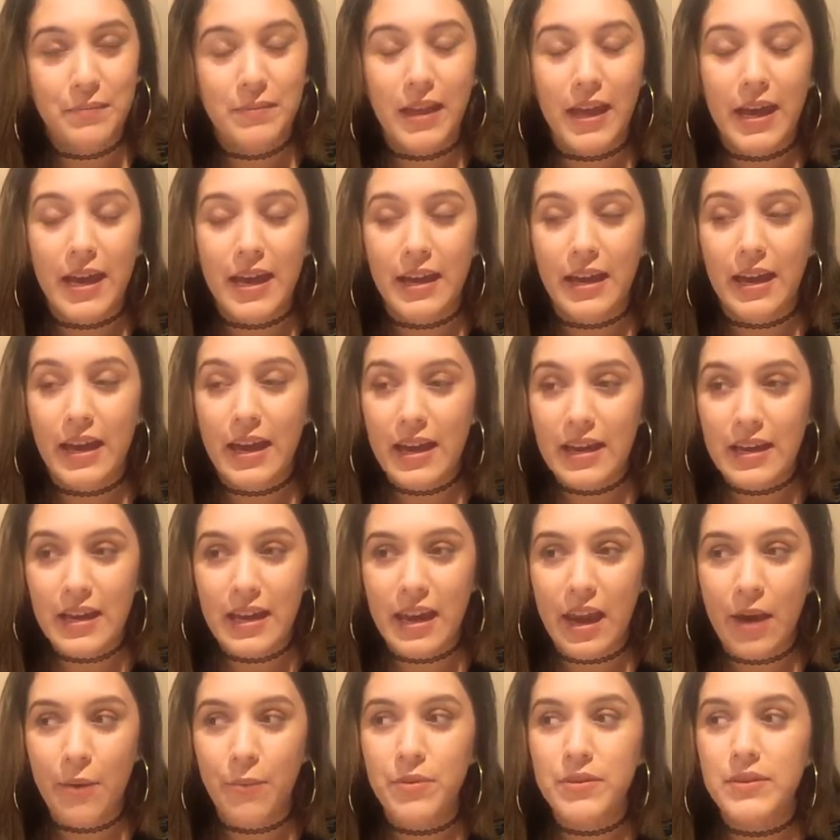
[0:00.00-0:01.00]
Like,
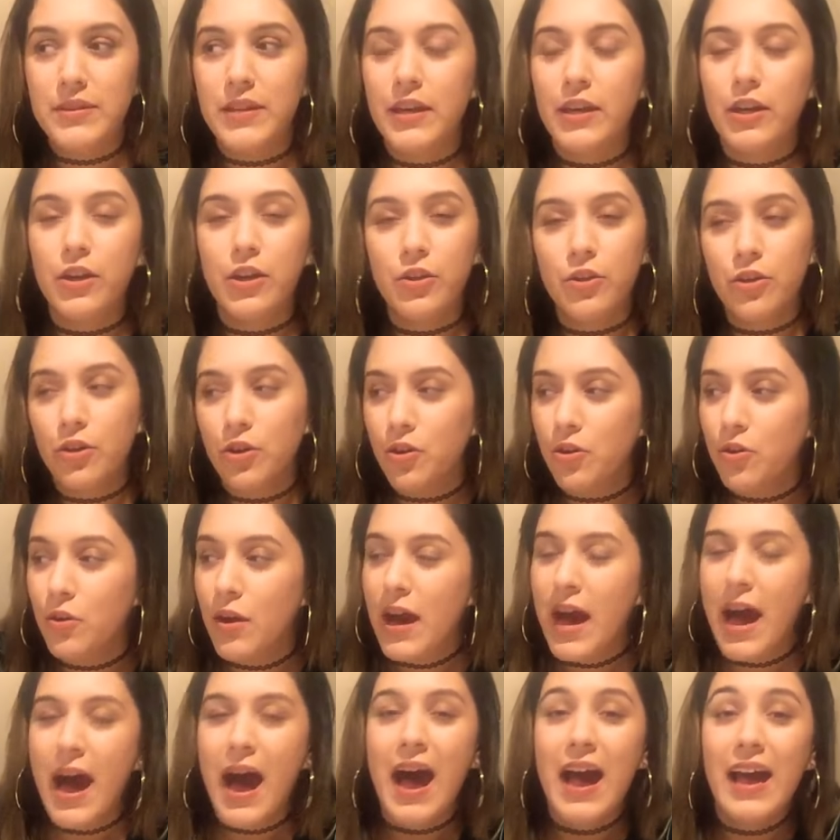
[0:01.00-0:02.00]
and I was like, you know,
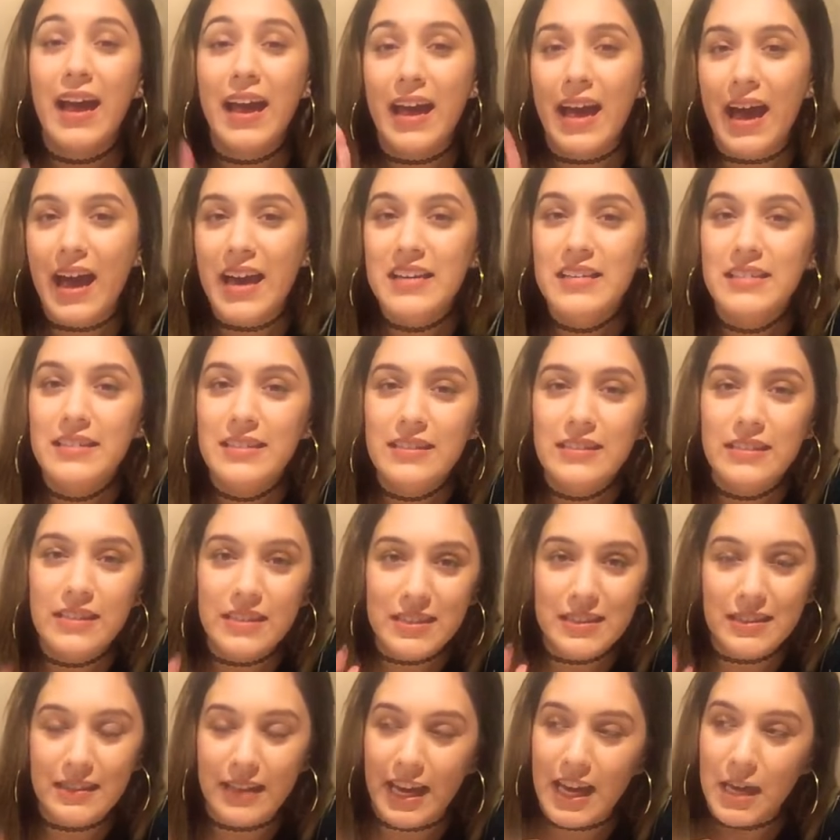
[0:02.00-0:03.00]
I
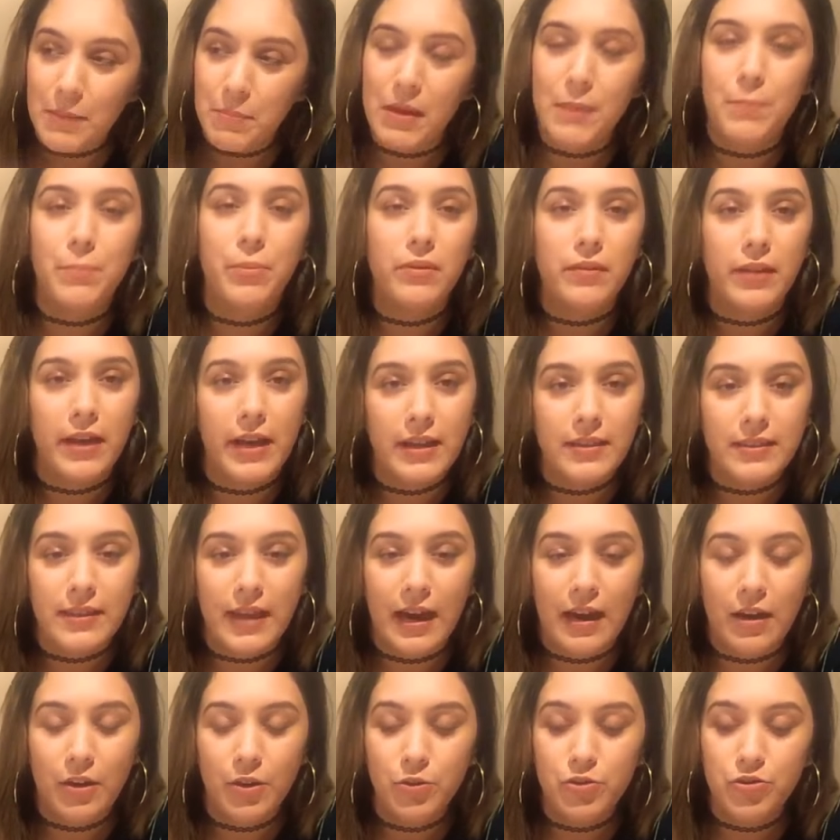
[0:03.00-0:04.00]
dislike people like
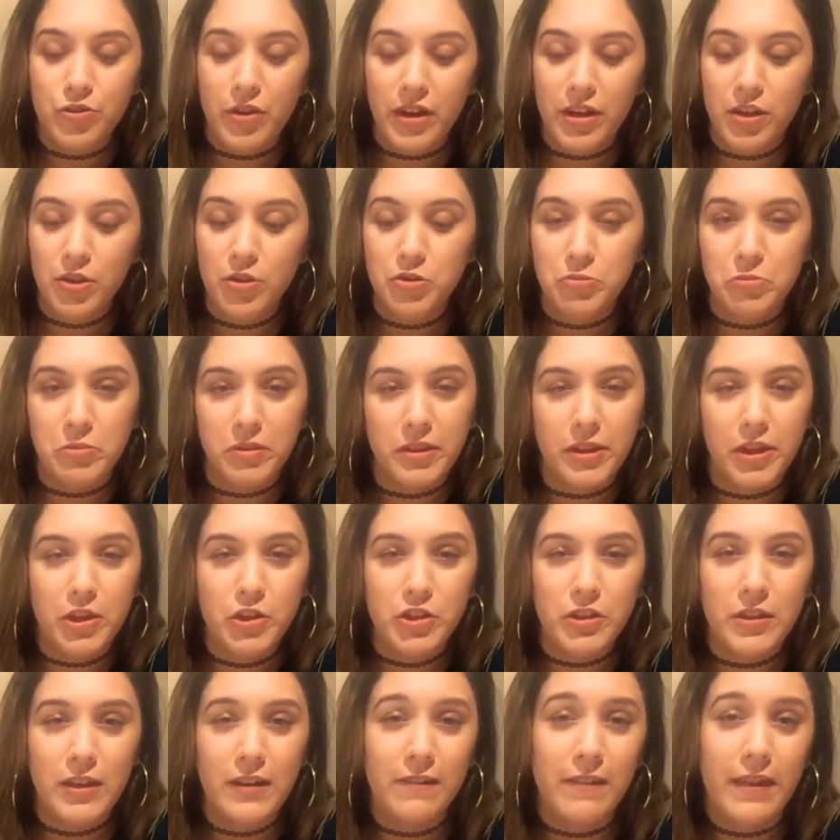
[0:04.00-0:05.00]
that who try to use
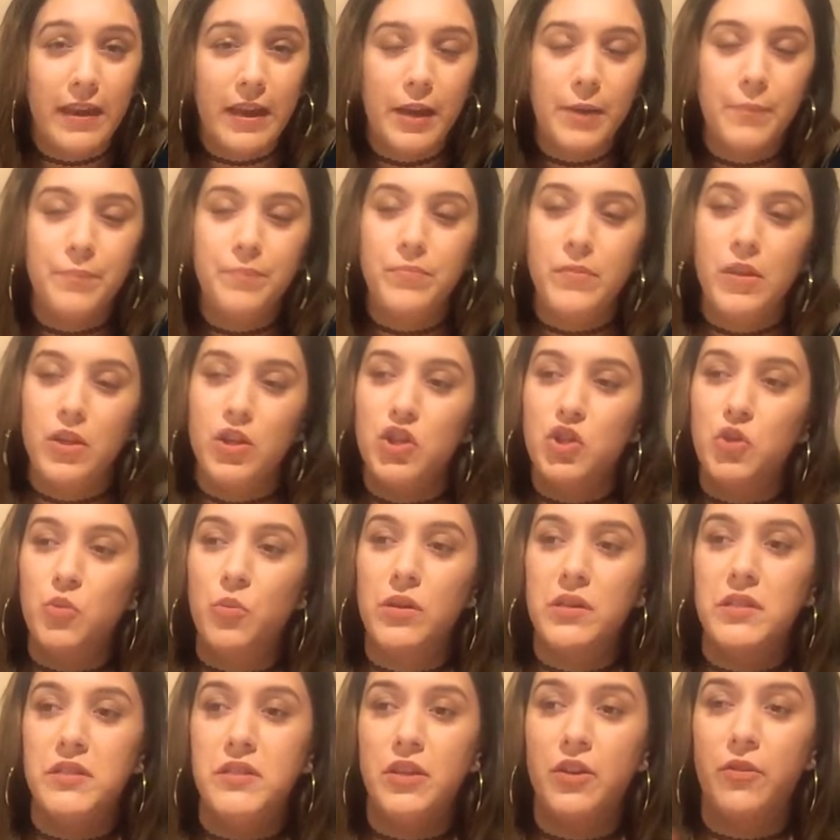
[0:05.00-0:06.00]
religion and like
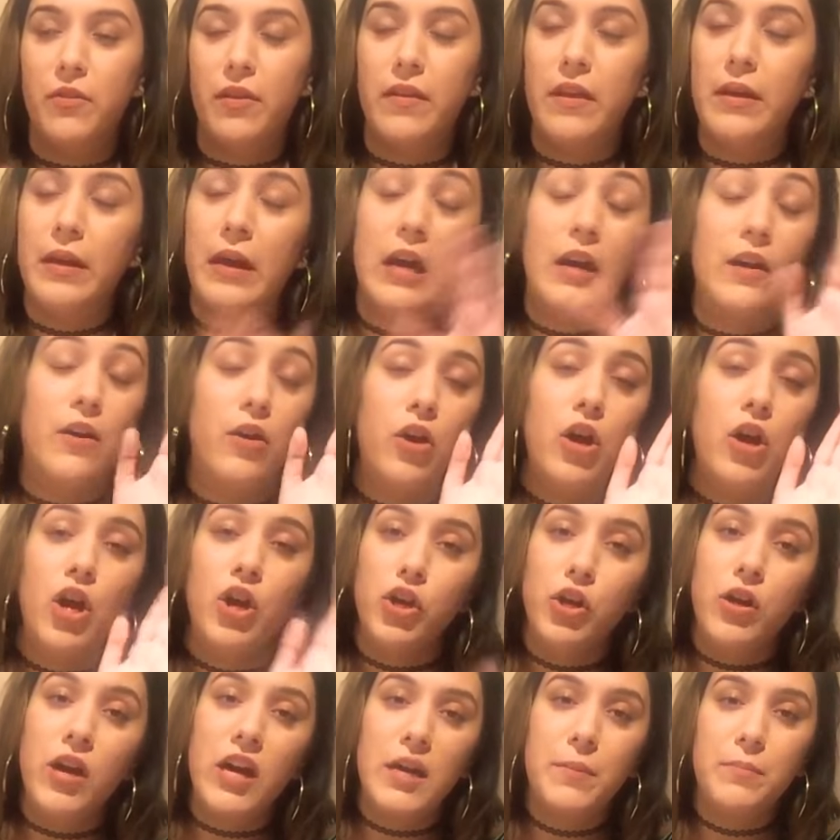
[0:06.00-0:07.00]
twist it around. Like,
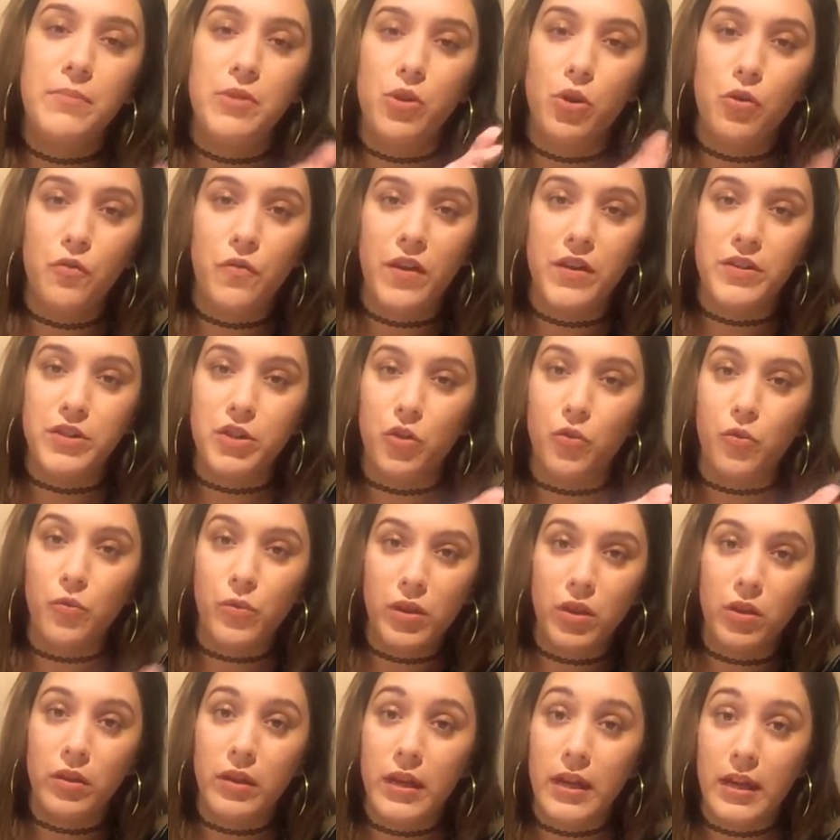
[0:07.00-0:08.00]
you gotta be, no offense, a
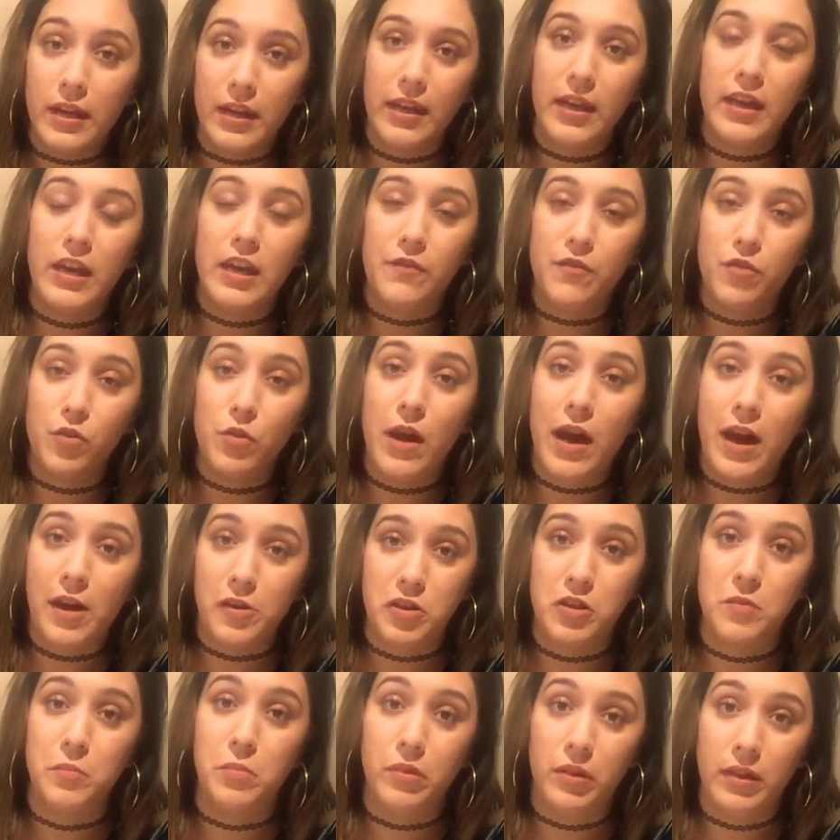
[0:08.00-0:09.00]
real idiot if you
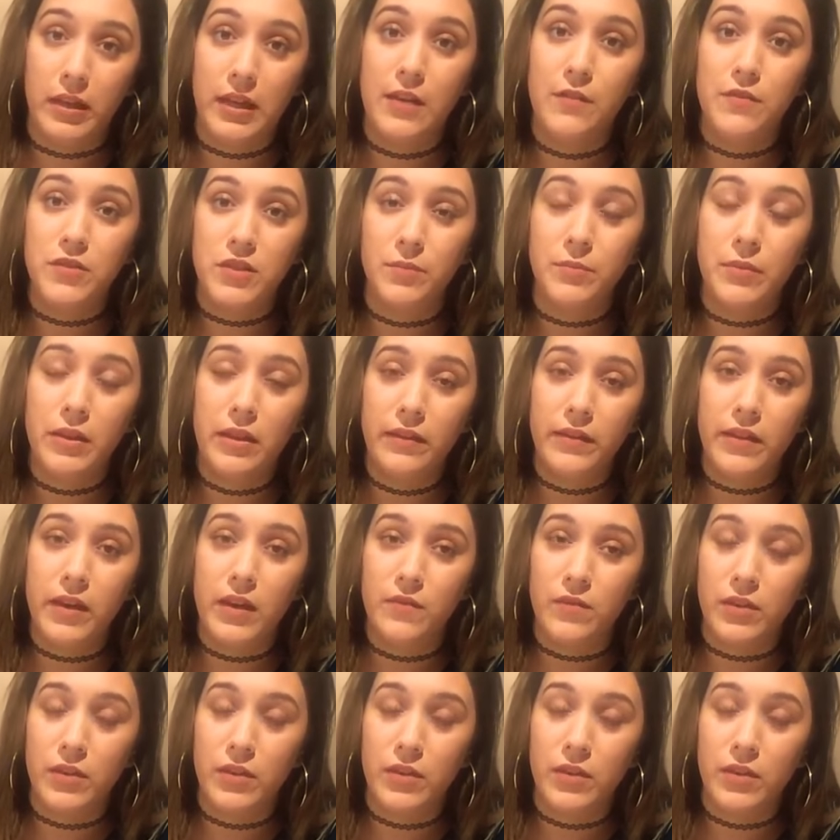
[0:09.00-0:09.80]
actually believe something like that.